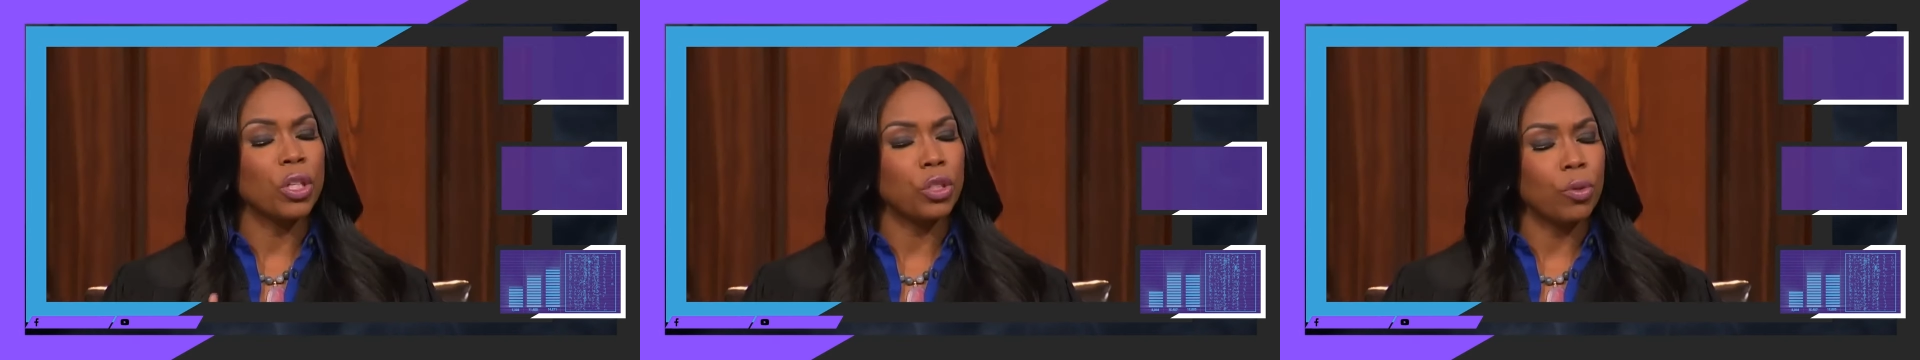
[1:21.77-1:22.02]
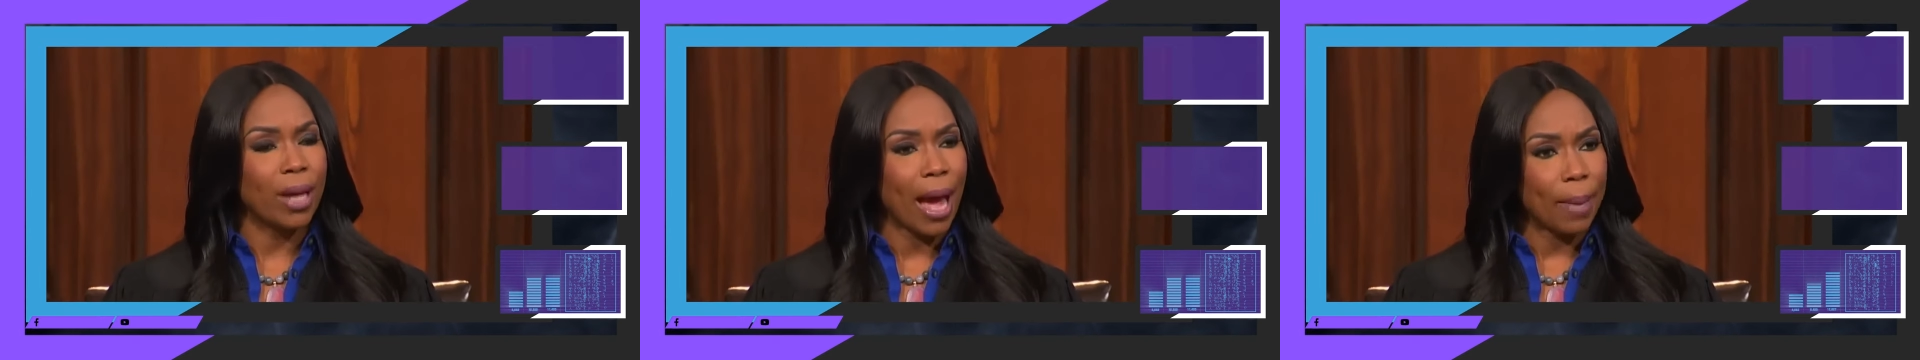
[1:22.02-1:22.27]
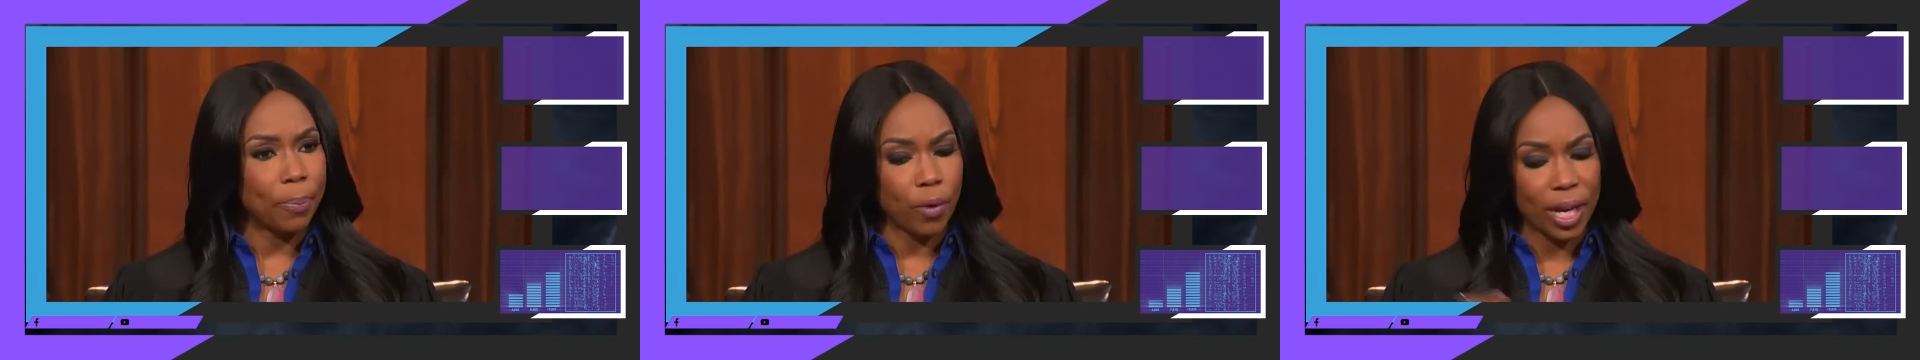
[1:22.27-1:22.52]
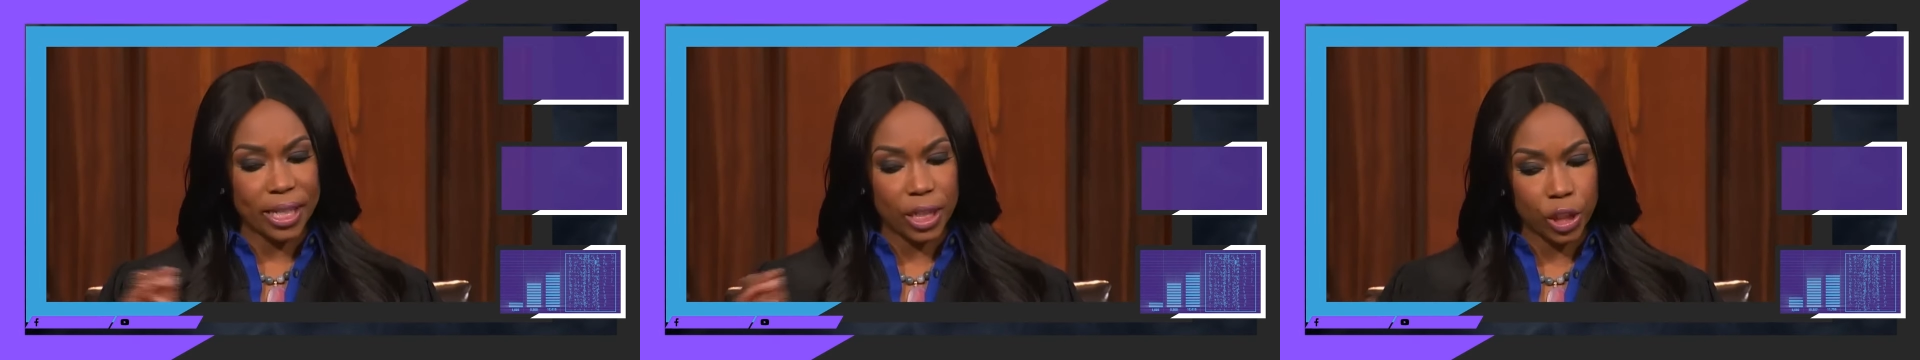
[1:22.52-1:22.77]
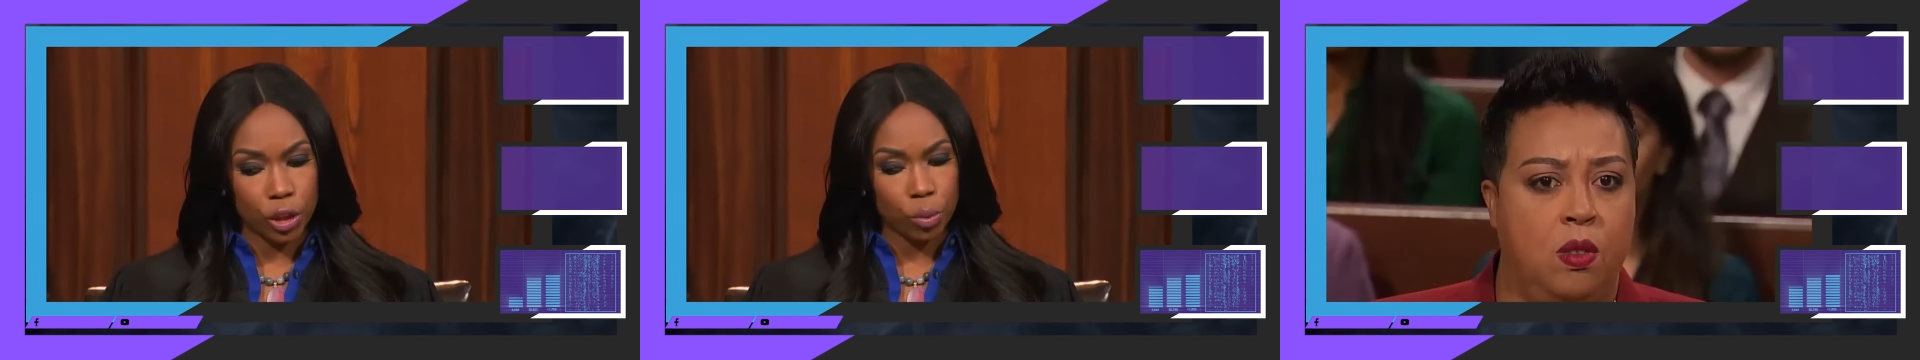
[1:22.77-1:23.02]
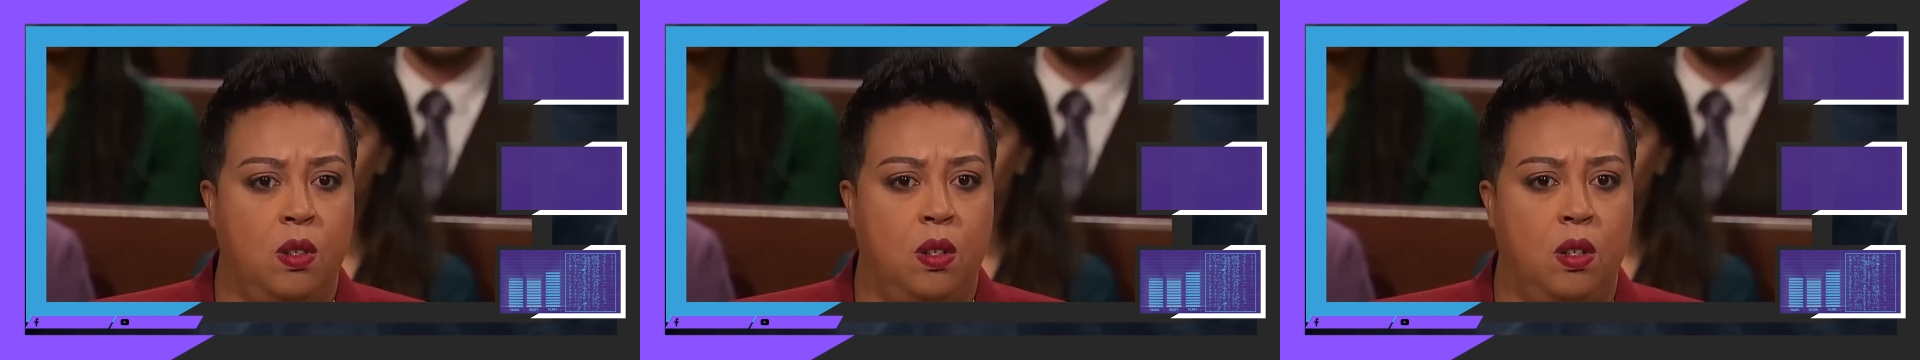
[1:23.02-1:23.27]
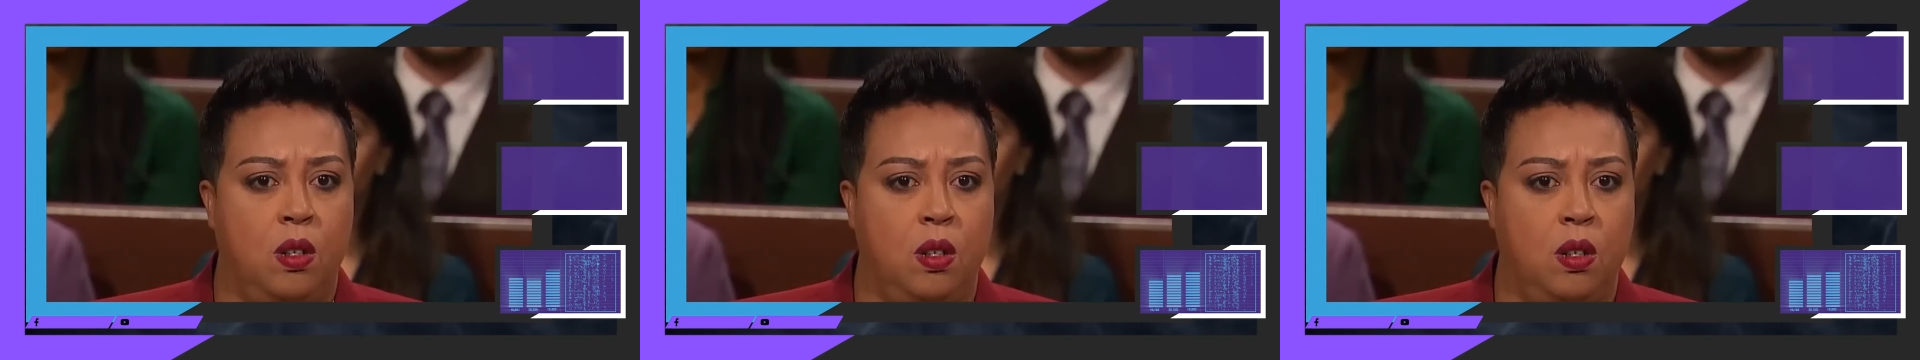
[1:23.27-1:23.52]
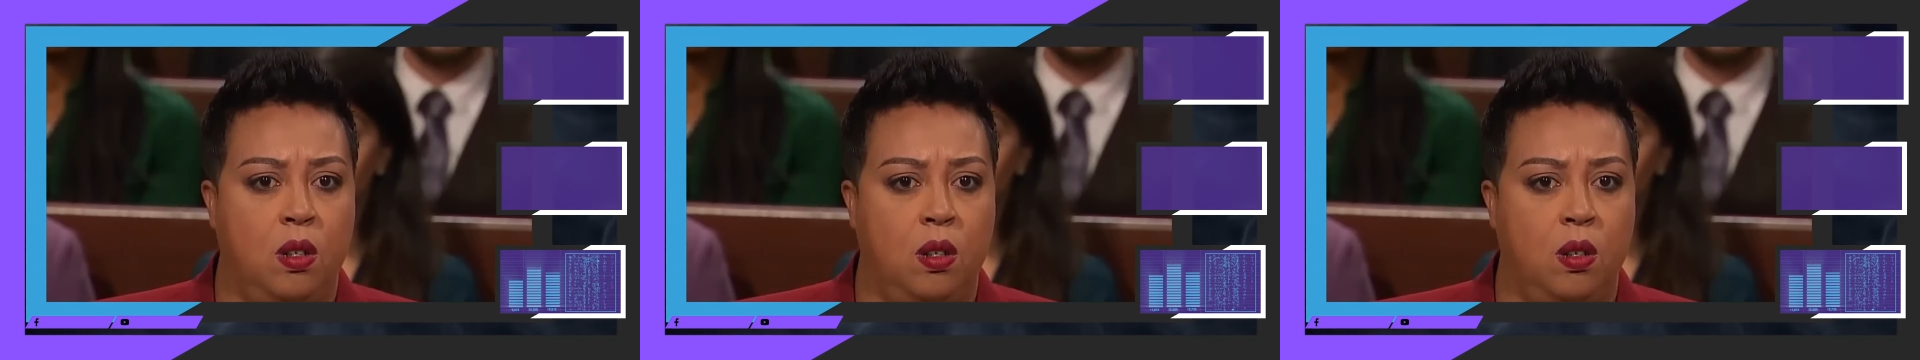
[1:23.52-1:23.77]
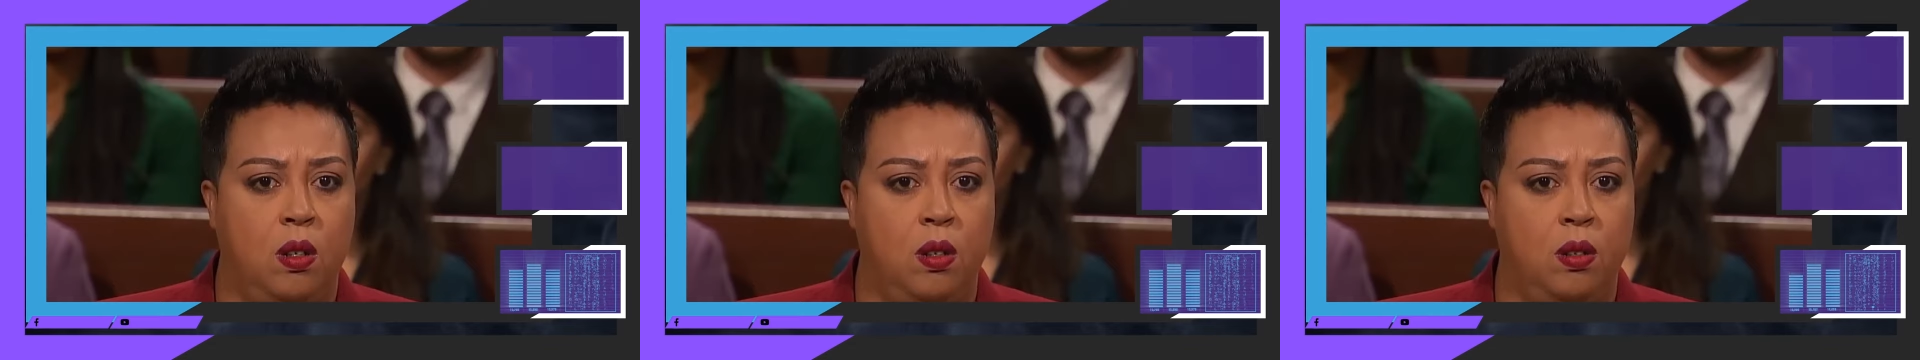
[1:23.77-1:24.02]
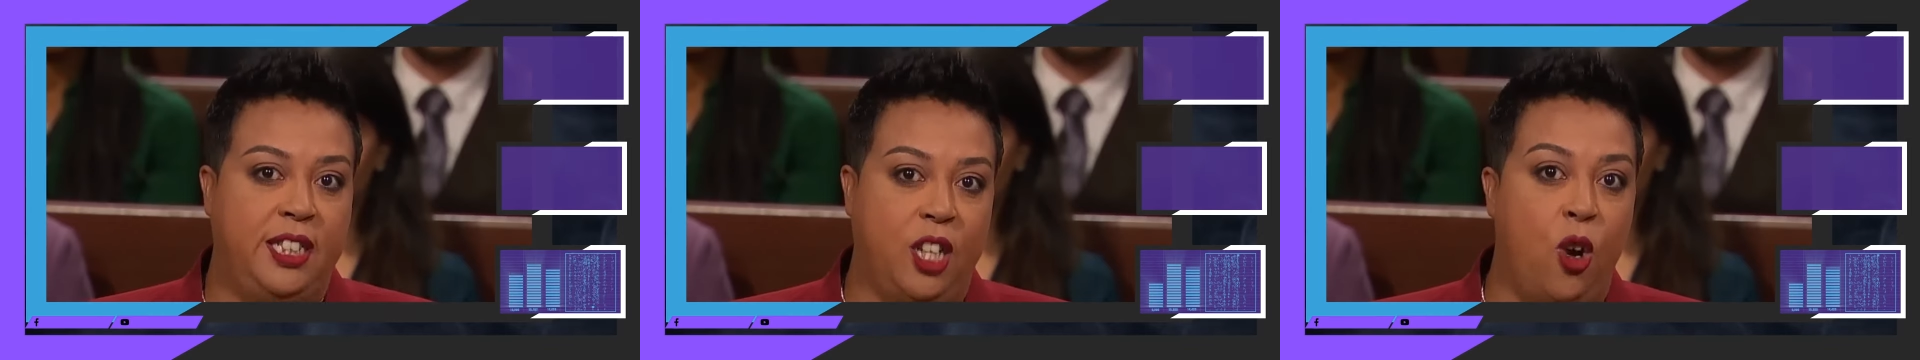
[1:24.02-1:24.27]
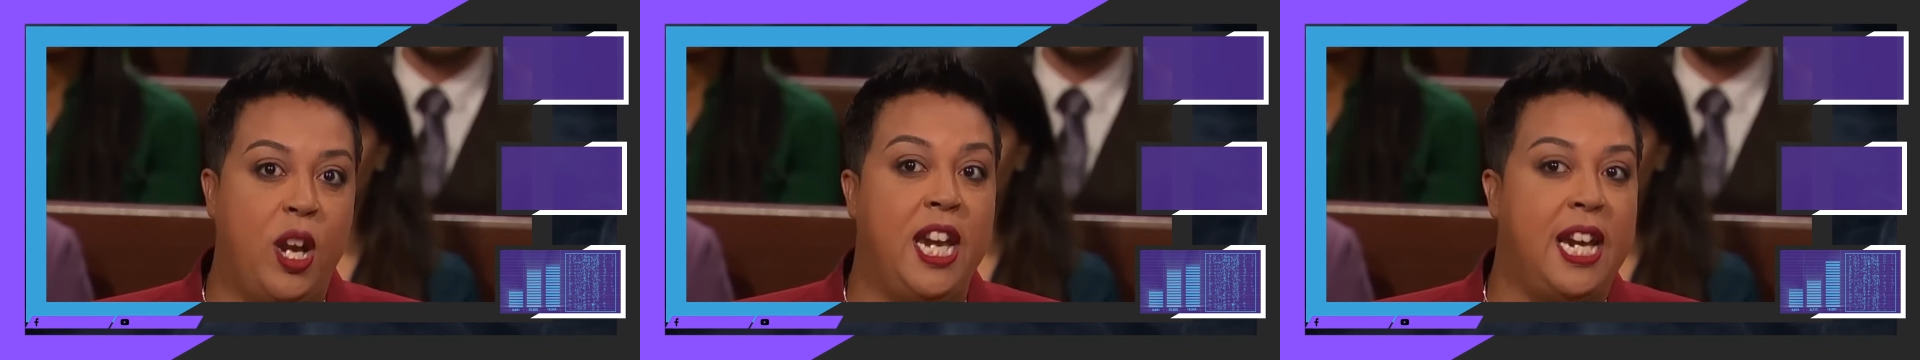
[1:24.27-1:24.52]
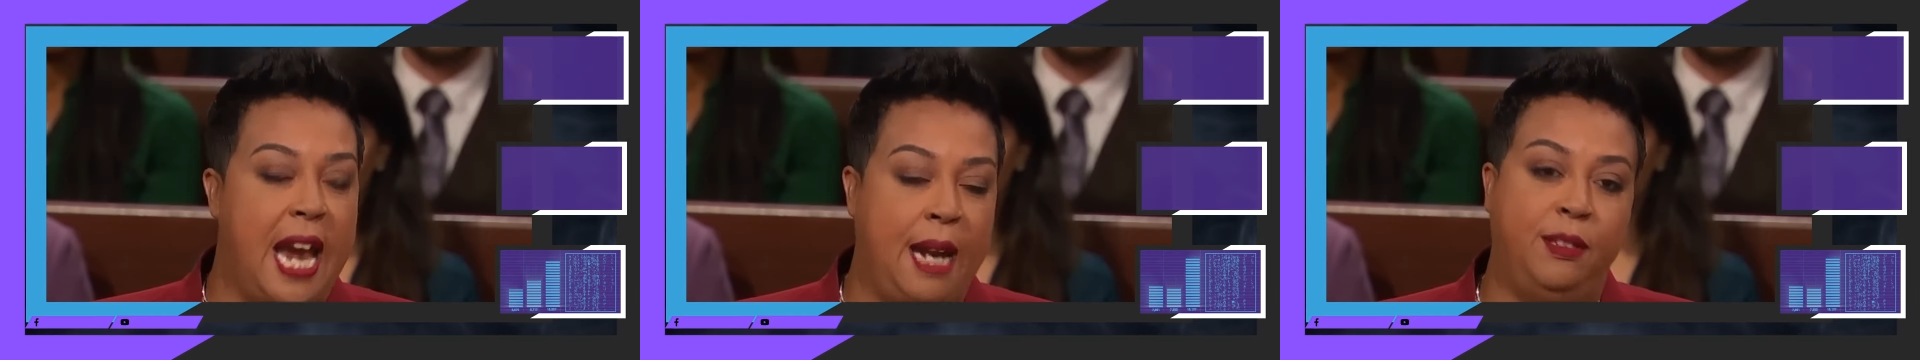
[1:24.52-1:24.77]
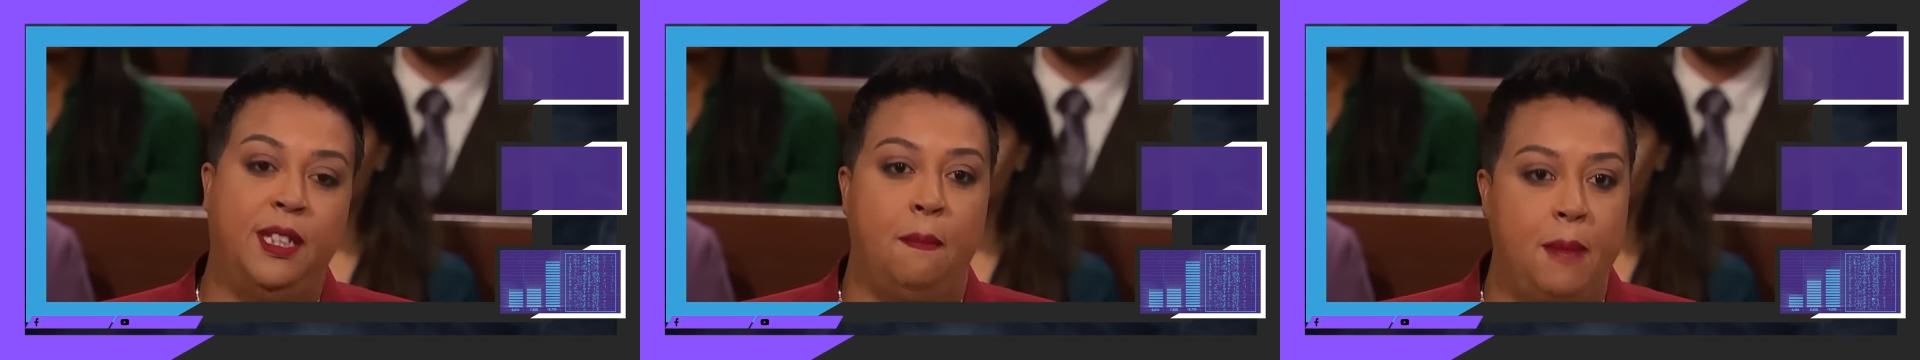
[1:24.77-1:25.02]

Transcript: once you got pregnant, did you tell Mister Childs? So he came you